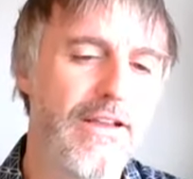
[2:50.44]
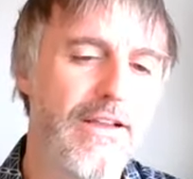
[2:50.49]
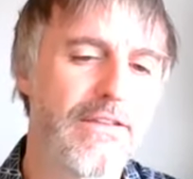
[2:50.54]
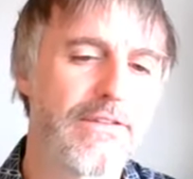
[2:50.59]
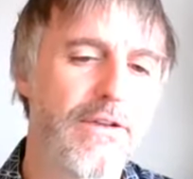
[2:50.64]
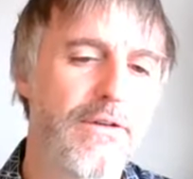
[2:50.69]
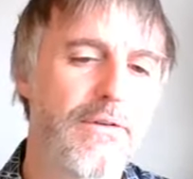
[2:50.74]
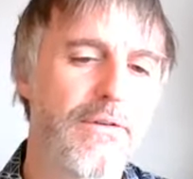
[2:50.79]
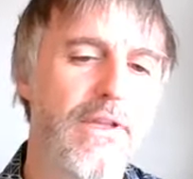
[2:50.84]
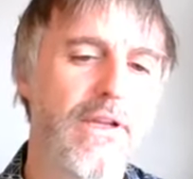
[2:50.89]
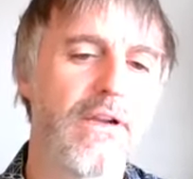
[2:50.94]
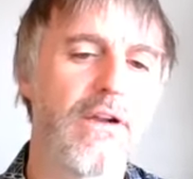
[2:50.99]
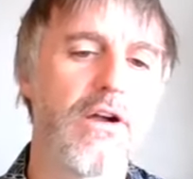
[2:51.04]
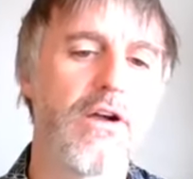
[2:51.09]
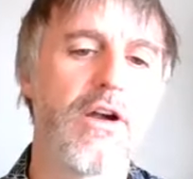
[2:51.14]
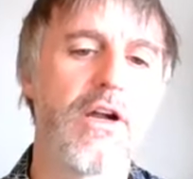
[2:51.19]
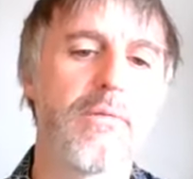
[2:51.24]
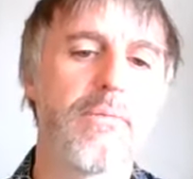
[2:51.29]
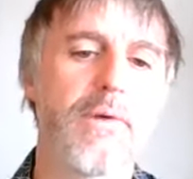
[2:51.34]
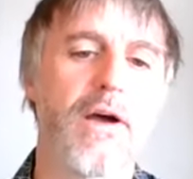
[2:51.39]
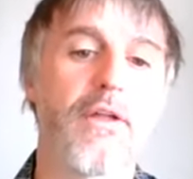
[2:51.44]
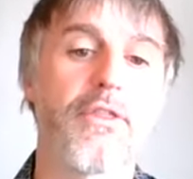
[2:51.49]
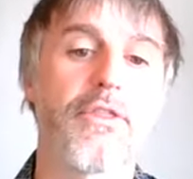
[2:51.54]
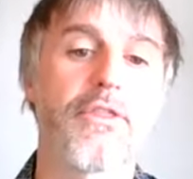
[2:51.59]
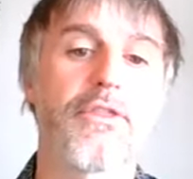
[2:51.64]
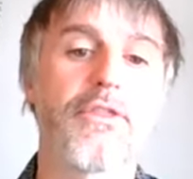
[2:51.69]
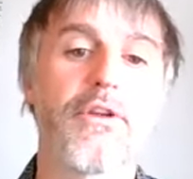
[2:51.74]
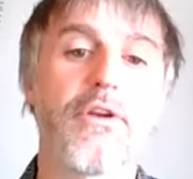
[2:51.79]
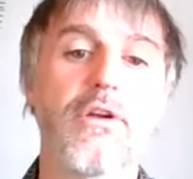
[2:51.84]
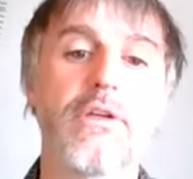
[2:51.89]
So there are about
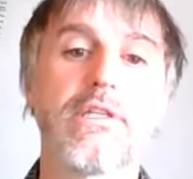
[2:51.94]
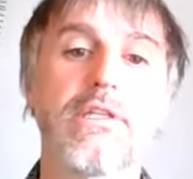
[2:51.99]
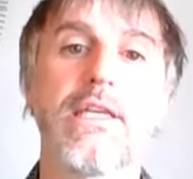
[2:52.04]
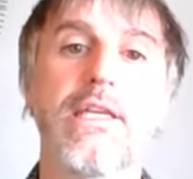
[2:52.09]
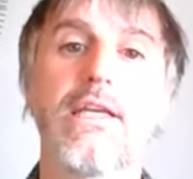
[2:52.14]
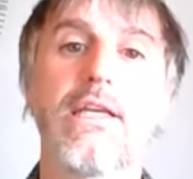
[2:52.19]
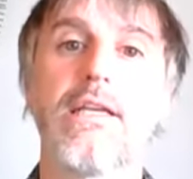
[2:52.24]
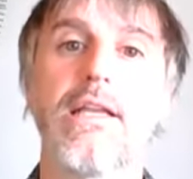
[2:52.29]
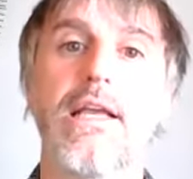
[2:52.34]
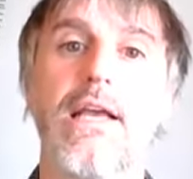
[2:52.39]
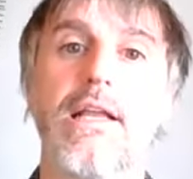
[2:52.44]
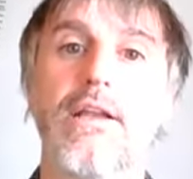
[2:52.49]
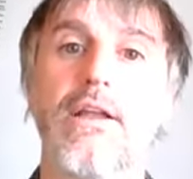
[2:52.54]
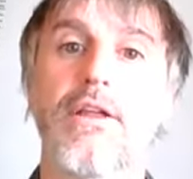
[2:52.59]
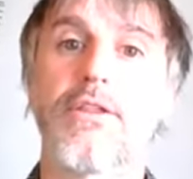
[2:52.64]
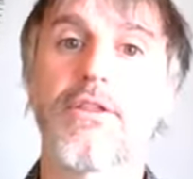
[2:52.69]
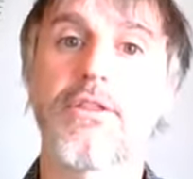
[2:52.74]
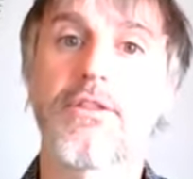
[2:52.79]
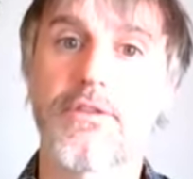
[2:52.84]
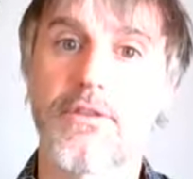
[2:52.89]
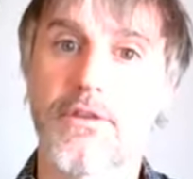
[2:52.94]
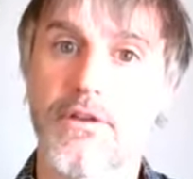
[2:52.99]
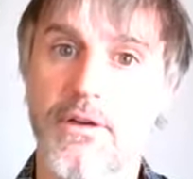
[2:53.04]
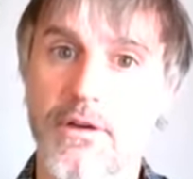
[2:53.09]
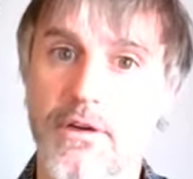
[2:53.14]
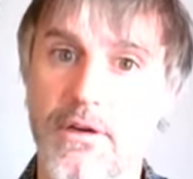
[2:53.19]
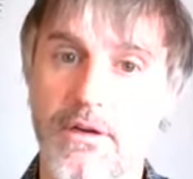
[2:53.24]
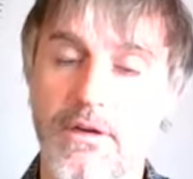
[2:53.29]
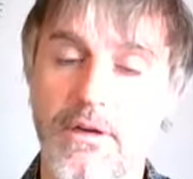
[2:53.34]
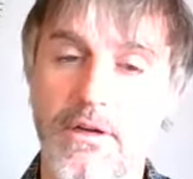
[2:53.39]
13 and a
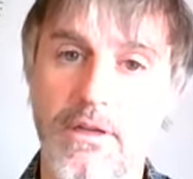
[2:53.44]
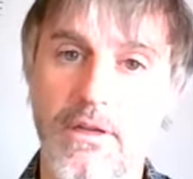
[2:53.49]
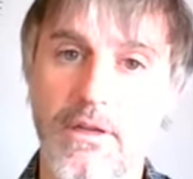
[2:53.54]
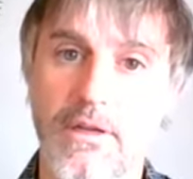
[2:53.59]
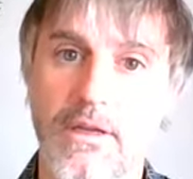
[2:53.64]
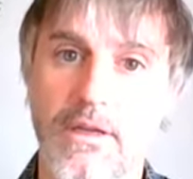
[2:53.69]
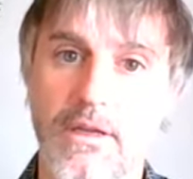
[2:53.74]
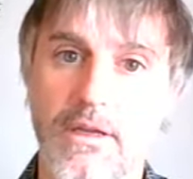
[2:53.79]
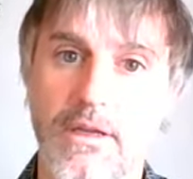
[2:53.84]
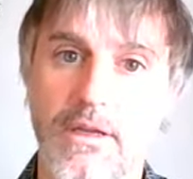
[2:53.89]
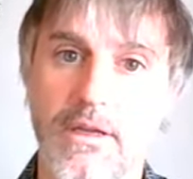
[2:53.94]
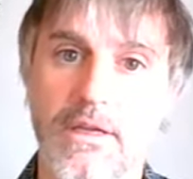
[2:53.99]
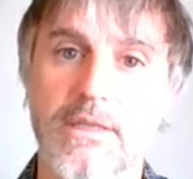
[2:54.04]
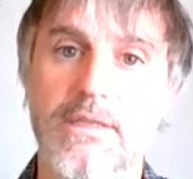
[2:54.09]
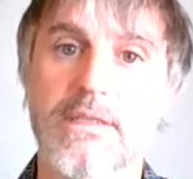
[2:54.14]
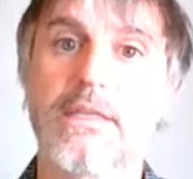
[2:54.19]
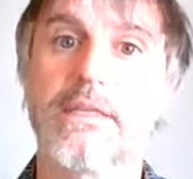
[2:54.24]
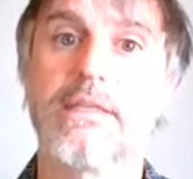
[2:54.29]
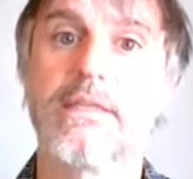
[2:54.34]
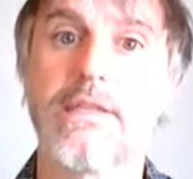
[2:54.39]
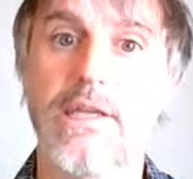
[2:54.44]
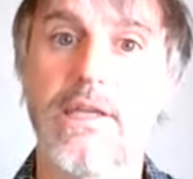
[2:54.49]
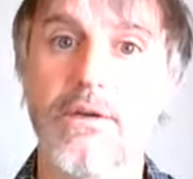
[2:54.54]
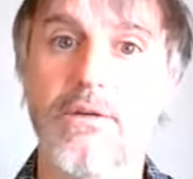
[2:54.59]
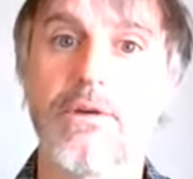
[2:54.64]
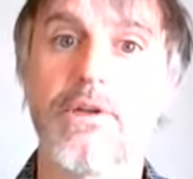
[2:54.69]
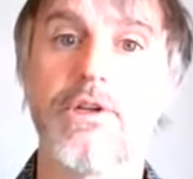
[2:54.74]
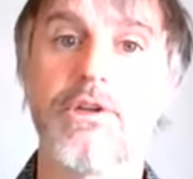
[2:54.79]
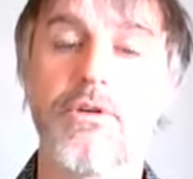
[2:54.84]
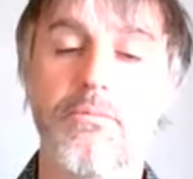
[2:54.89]
third
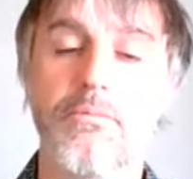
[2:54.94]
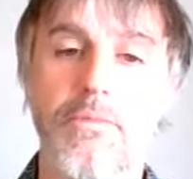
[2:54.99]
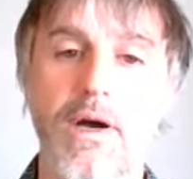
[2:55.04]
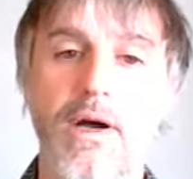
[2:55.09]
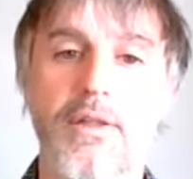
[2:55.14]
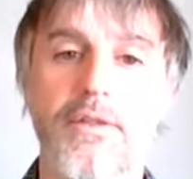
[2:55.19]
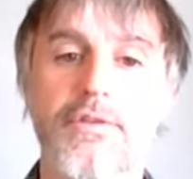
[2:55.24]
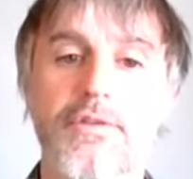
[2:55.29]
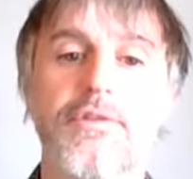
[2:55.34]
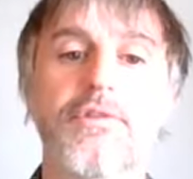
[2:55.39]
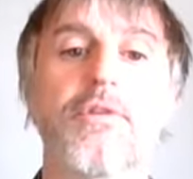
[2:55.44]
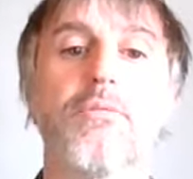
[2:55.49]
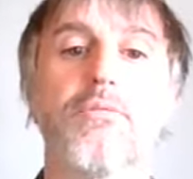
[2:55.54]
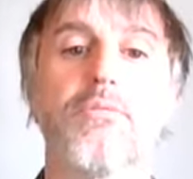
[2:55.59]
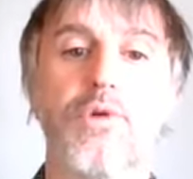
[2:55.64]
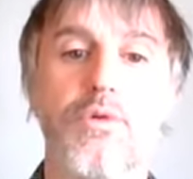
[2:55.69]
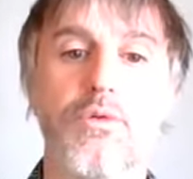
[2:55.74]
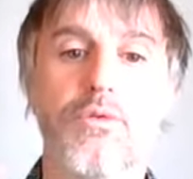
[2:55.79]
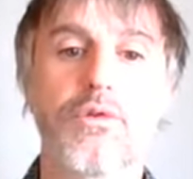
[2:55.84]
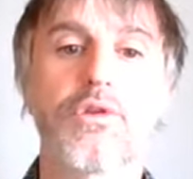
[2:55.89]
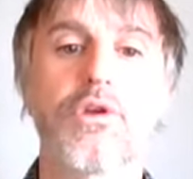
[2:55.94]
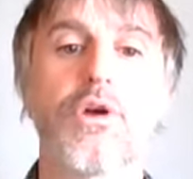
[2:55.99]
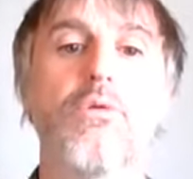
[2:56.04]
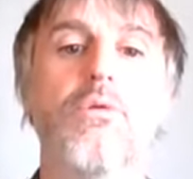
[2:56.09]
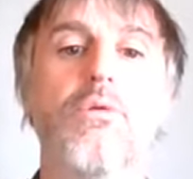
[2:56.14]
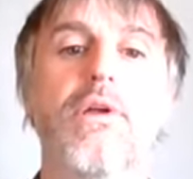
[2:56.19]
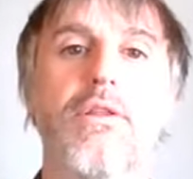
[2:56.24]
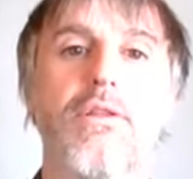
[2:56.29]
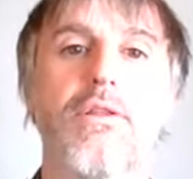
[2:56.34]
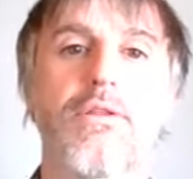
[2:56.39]
sidereal months or moon
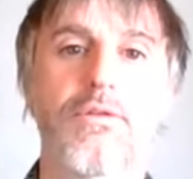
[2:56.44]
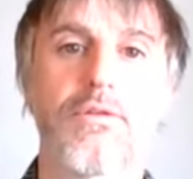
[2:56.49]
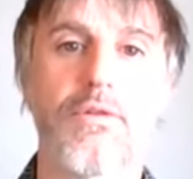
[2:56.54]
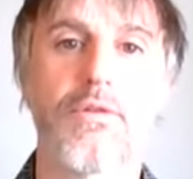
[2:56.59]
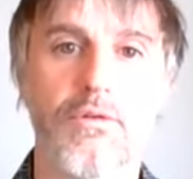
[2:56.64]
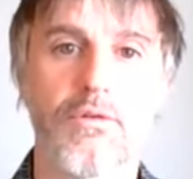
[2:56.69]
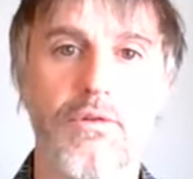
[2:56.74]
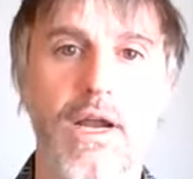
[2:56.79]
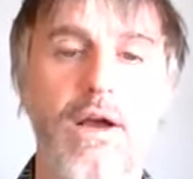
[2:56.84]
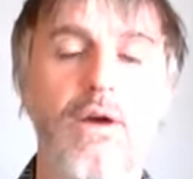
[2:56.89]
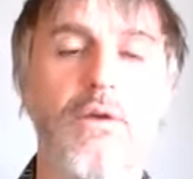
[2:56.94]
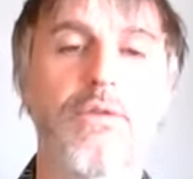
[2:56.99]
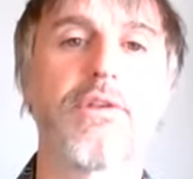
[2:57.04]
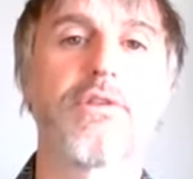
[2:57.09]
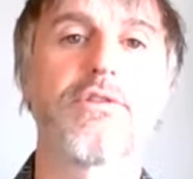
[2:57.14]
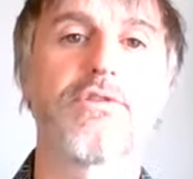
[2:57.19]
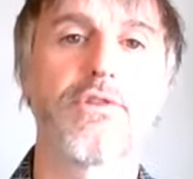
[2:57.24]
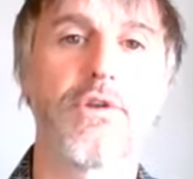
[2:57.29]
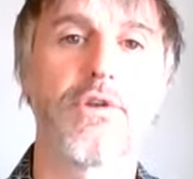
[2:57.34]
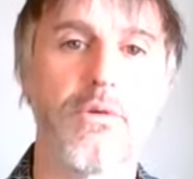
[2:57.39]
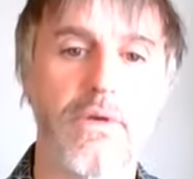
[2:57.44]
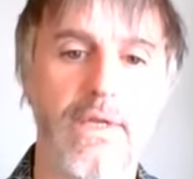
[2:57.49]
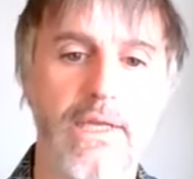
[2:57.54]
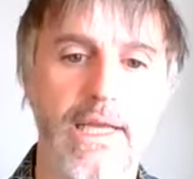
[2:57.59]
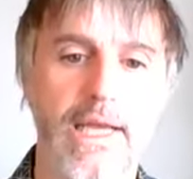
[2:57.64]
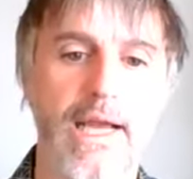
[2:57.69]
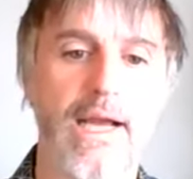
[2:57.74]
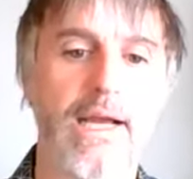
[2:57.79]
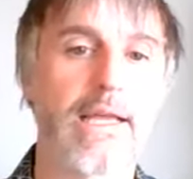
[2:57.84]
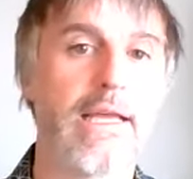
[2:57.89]
going th- around the
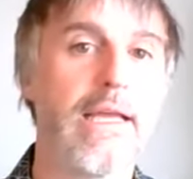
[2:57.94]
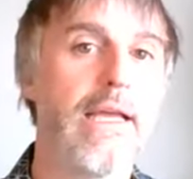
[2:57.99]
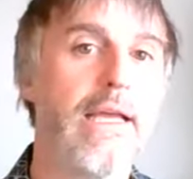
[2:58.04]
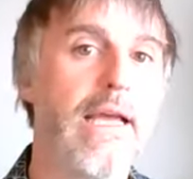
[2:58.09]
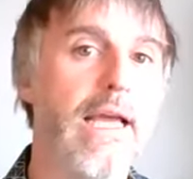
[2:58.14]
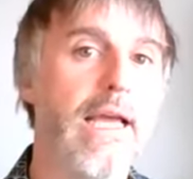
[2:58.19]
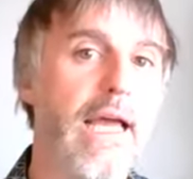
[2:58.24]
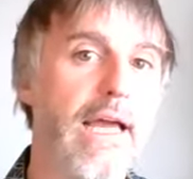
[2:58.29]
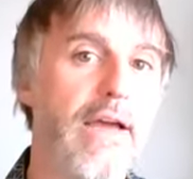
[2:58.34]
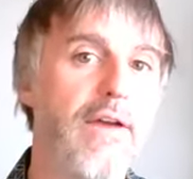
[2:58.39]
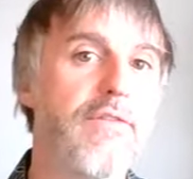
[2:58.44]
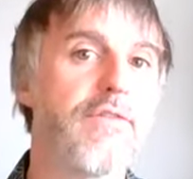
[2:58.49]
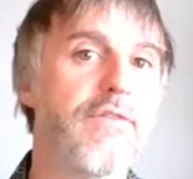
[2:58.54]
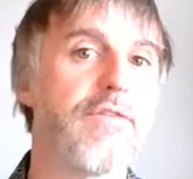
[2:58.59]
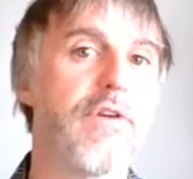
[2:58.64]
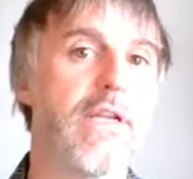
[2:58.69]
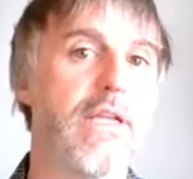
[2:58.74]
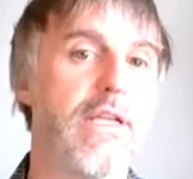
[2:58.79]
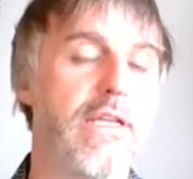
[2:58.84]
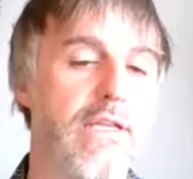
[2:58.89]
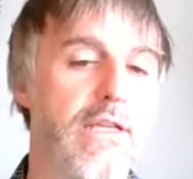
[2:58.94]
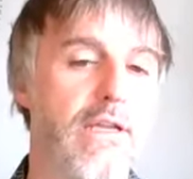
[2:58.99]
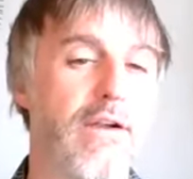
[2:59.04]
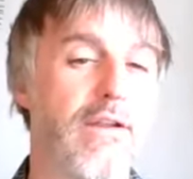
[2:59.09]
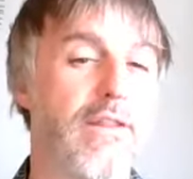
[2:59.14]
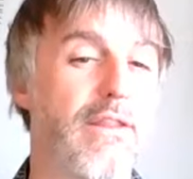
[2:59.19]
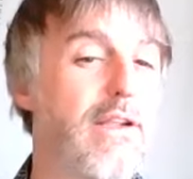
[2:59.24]
zodiac every year.